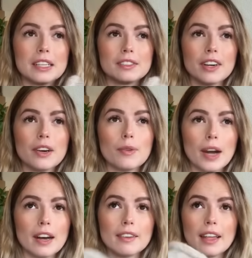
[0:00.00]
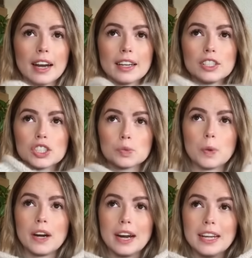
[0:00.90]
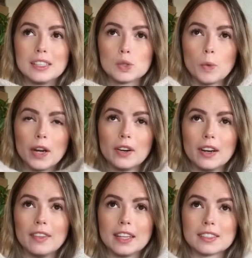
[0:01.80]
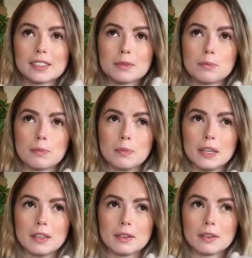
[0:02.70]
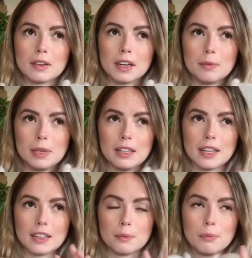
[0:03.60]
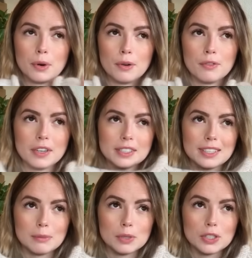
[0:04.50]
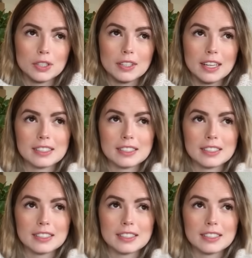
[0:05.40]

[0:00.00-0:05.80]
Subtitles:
it's very rare that I can just wear a sweater and that's gonna be like the perfect temperature.